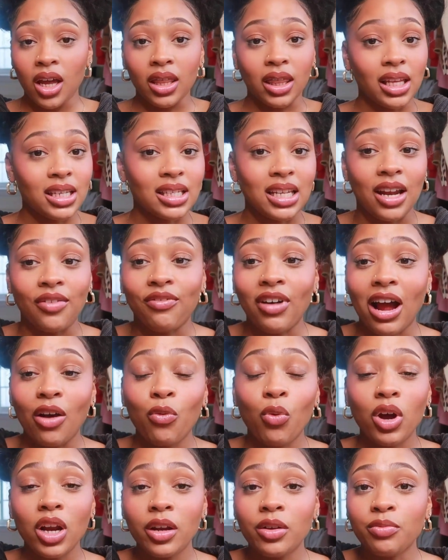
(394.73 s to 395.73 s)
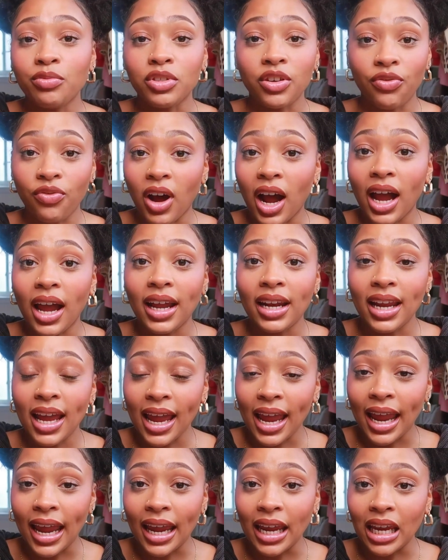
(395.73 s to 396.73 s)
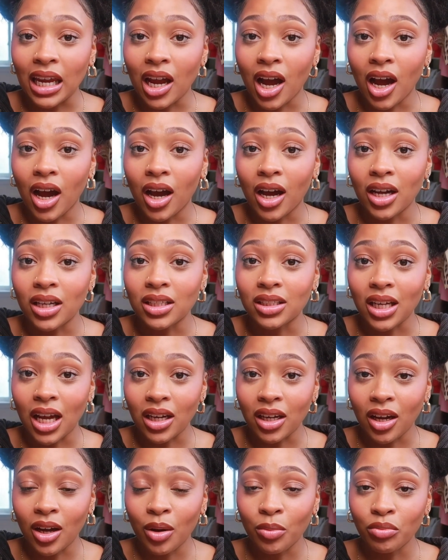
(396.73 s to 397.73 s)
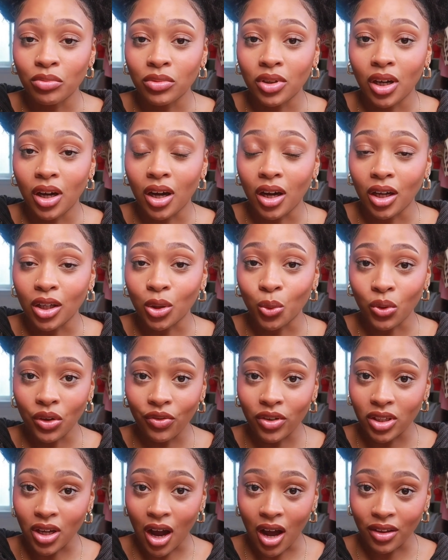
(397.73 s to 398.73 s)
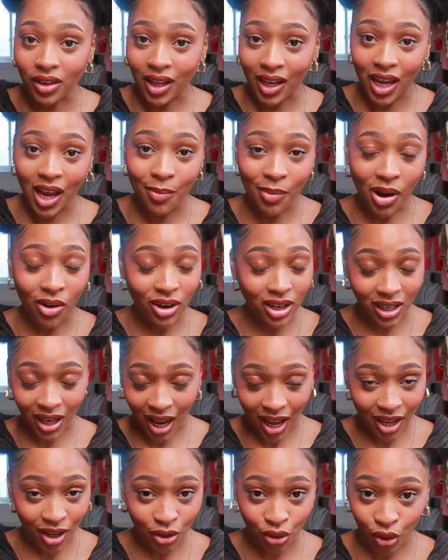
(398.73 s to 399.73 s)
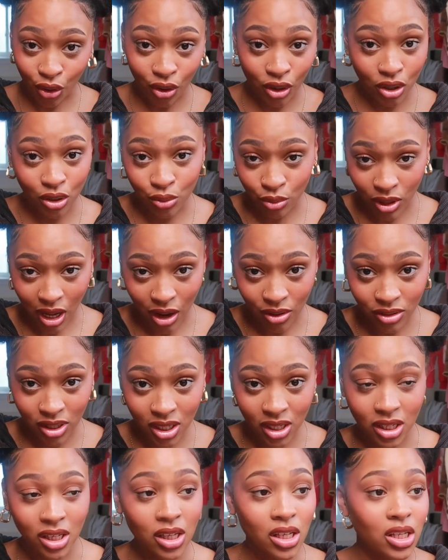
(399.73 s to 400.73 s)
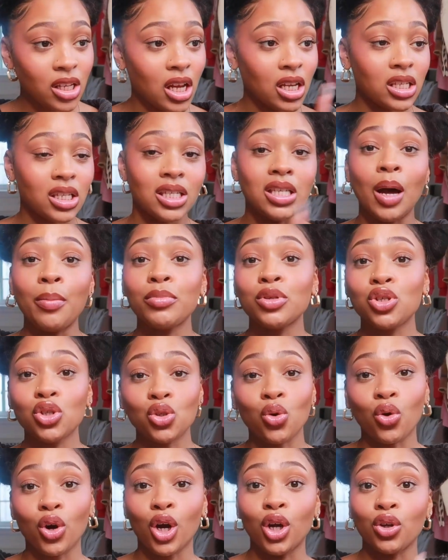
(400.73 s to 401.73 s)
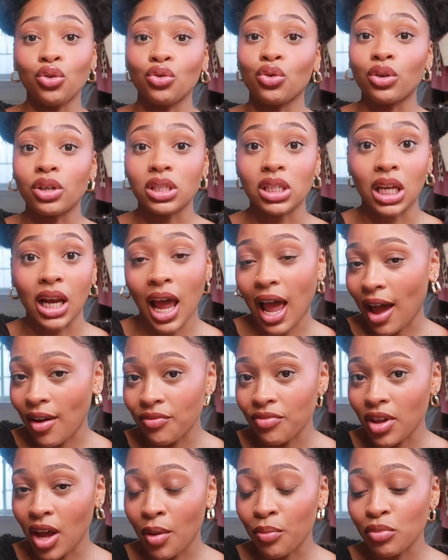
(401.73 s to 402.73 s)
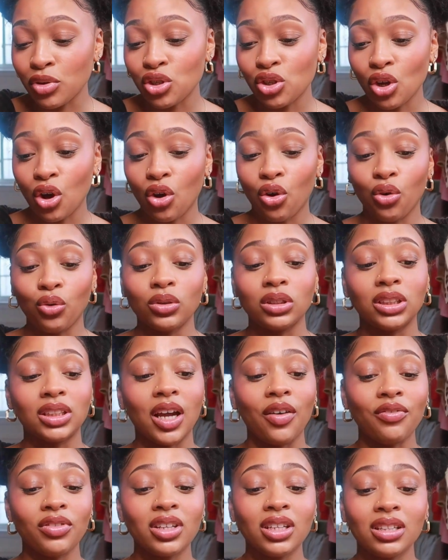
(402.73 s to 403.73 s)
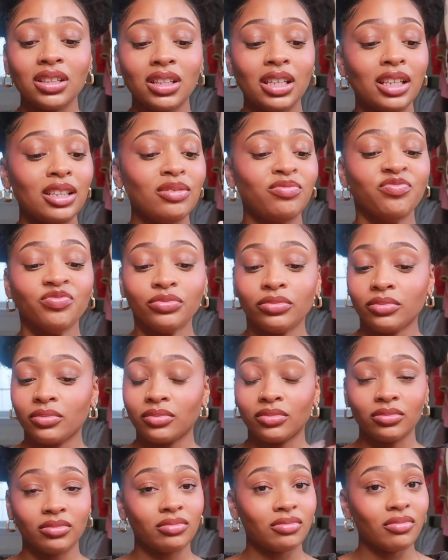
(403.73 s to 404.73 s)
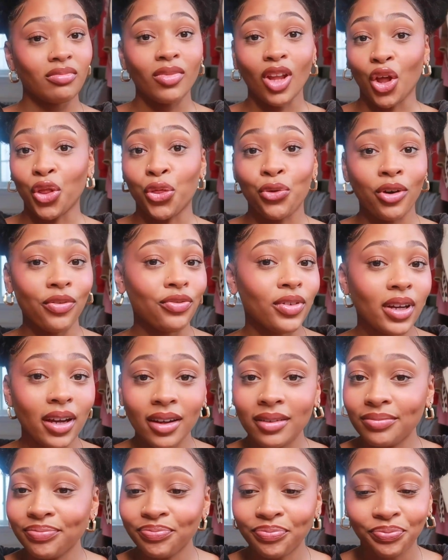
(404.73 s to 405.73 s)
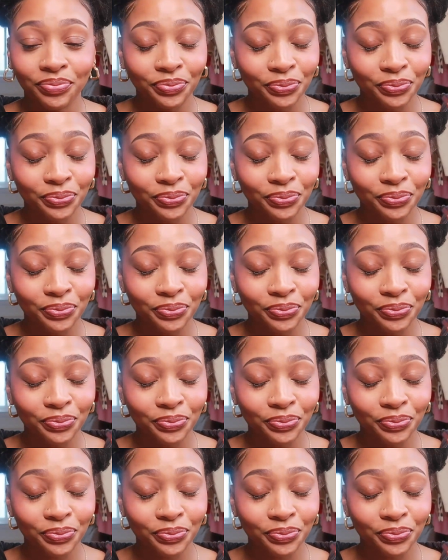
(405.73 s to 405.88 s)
Listen, if I wanted to find a denim Louis Vuitton that came out in like the early 2000s, some store in New York is gonna have them. So definitely thrifting